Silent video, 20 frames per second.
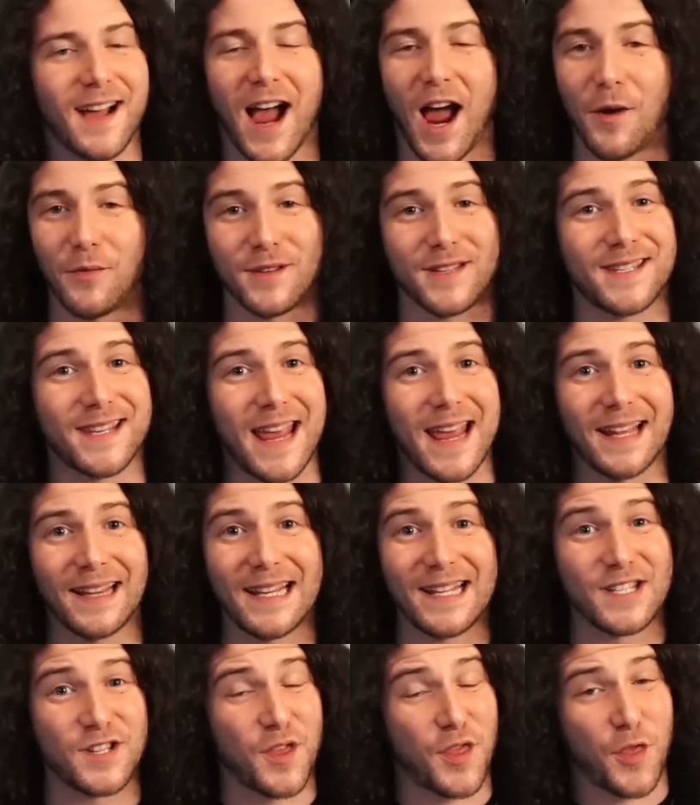I would say at
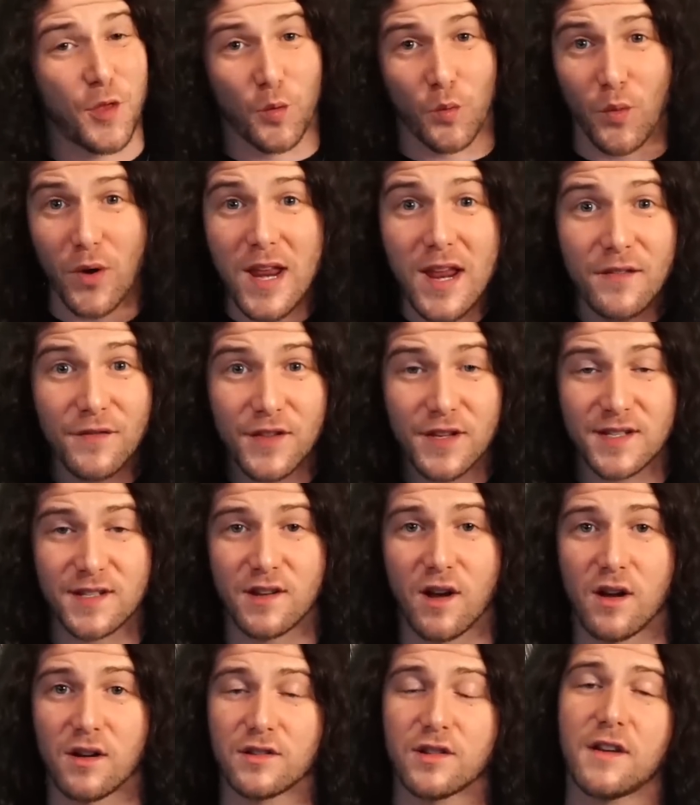least 3 of the
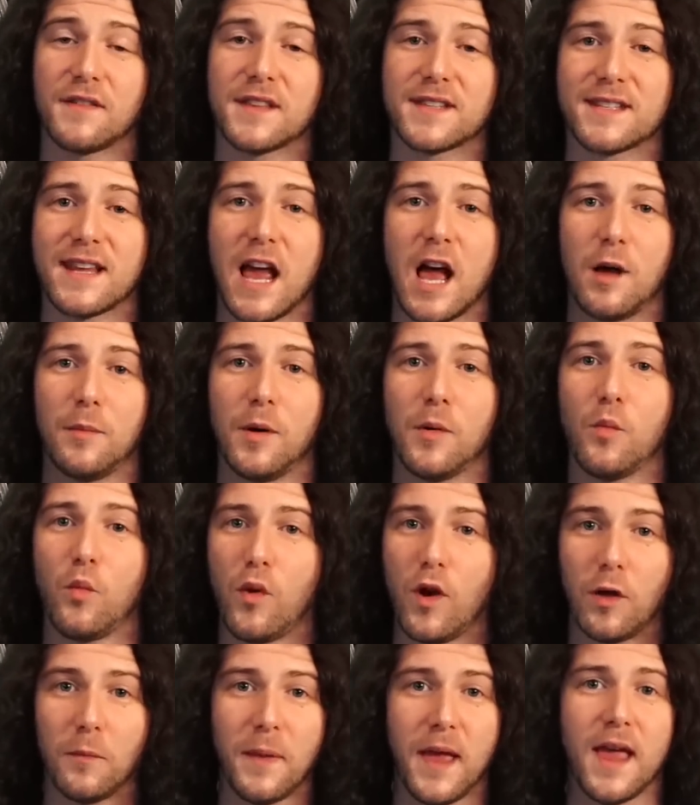songs on this album
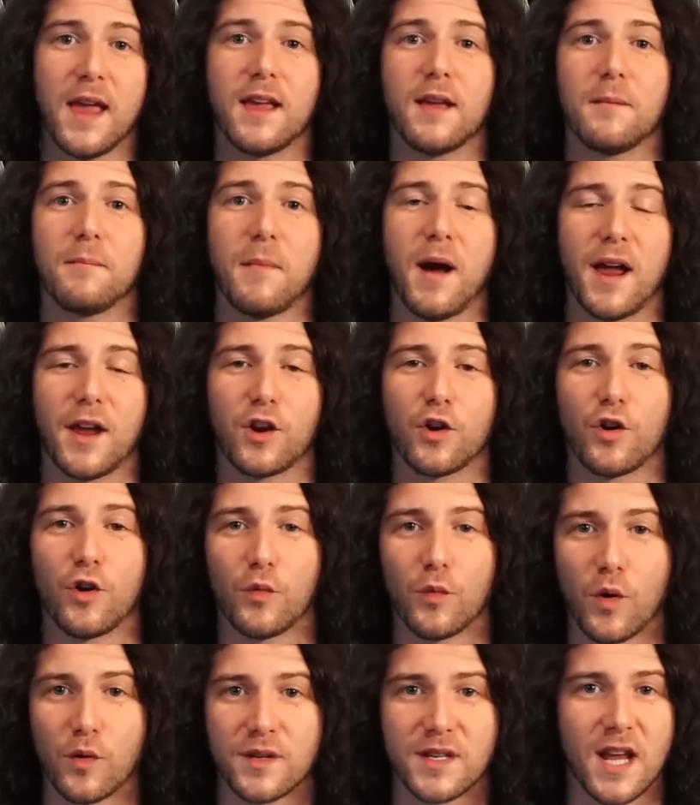will make my
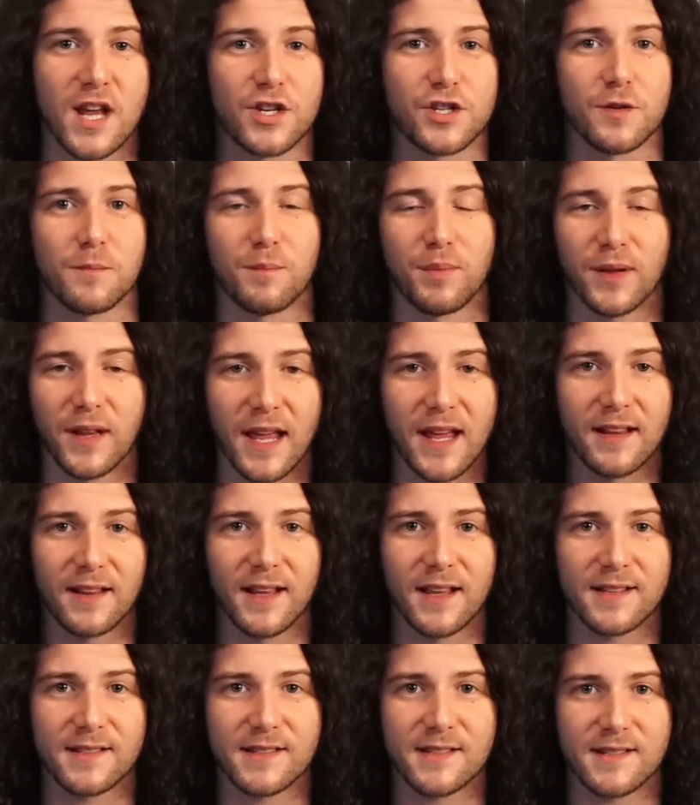current rotation
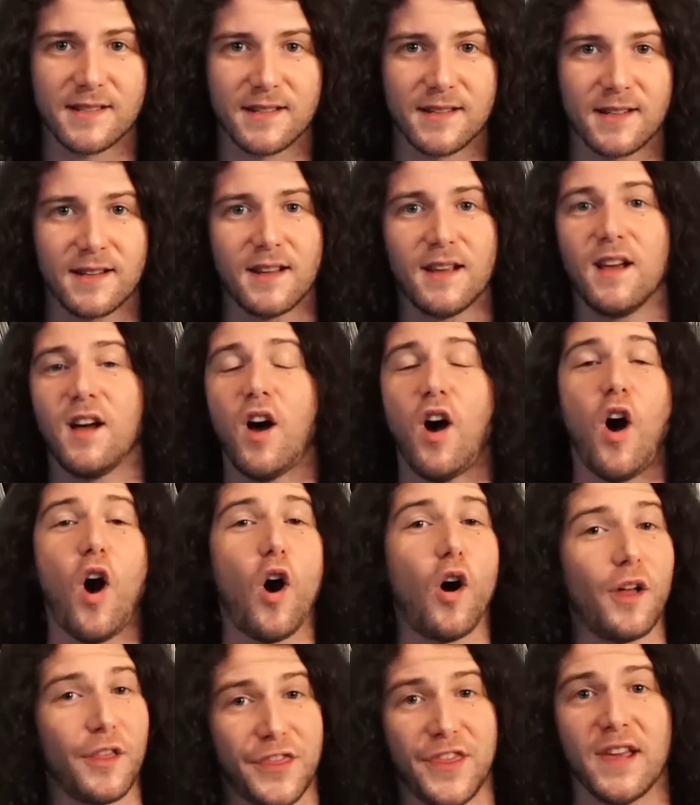playlist.
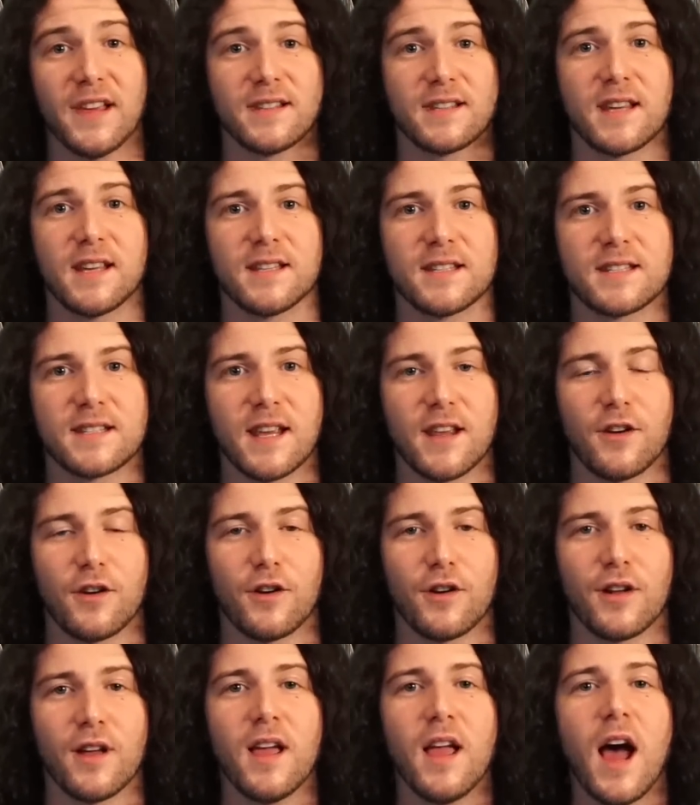All things
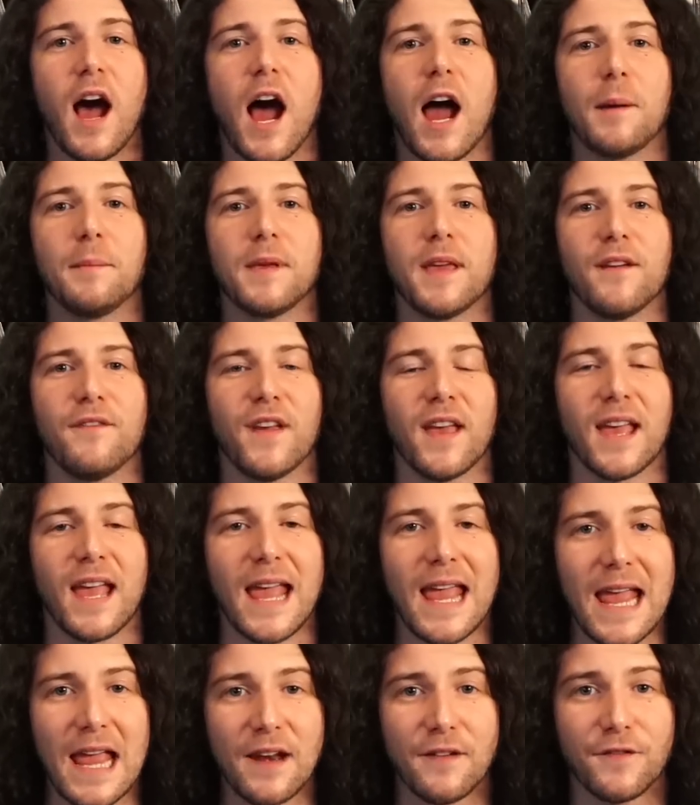considered, I'm giving
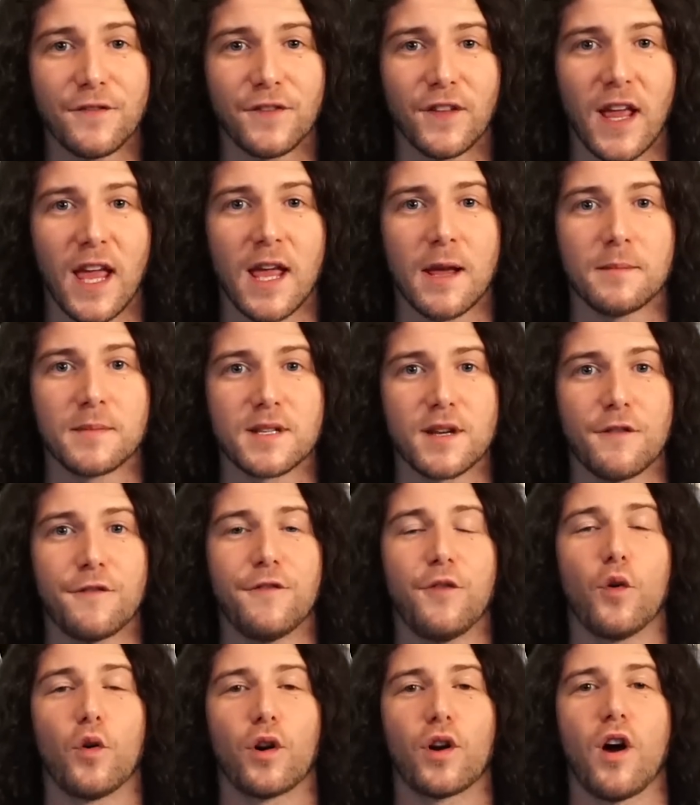In Flames
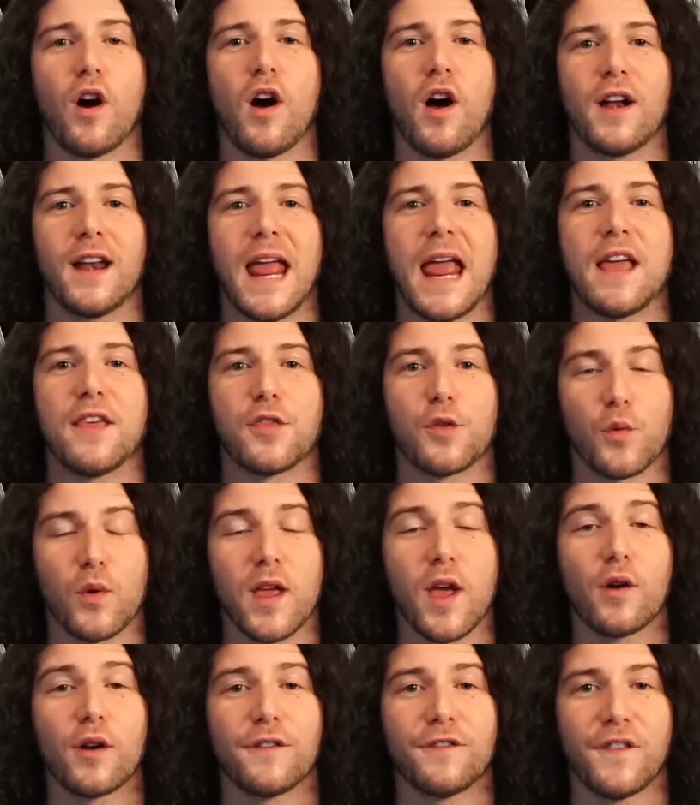Foregone a
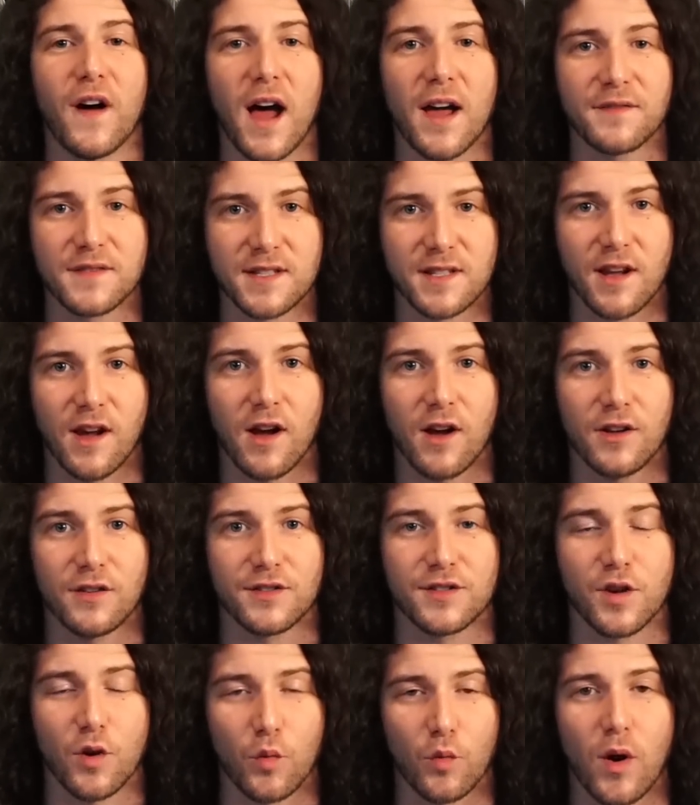3 out of 5
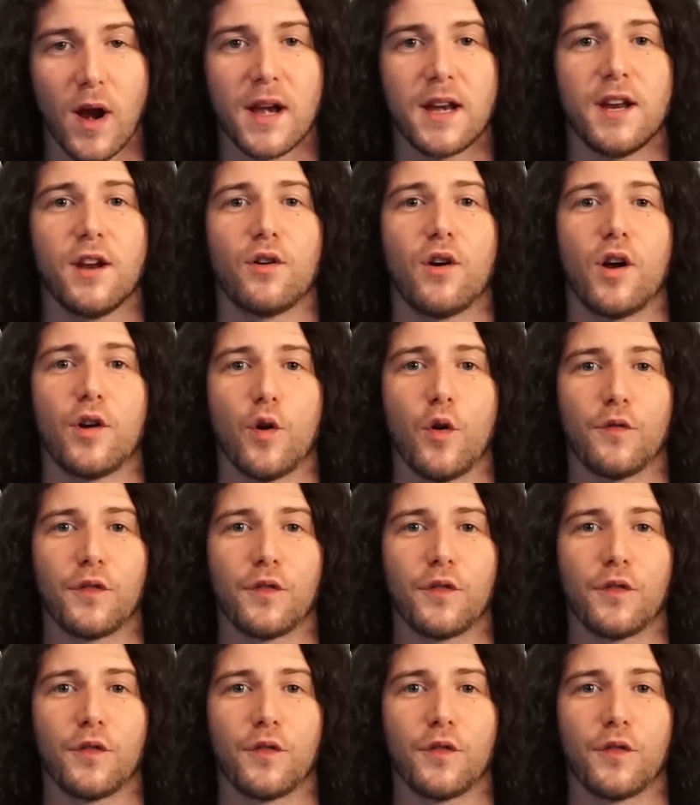skulls right here on